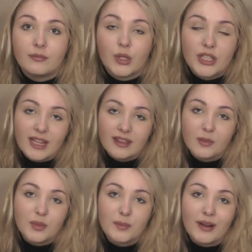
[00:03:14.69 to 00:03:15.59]
which they
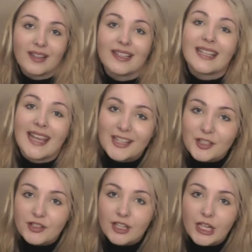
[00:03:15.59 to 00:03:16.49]
think was buried
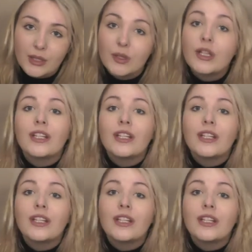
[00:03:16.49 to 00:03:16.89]
ages ago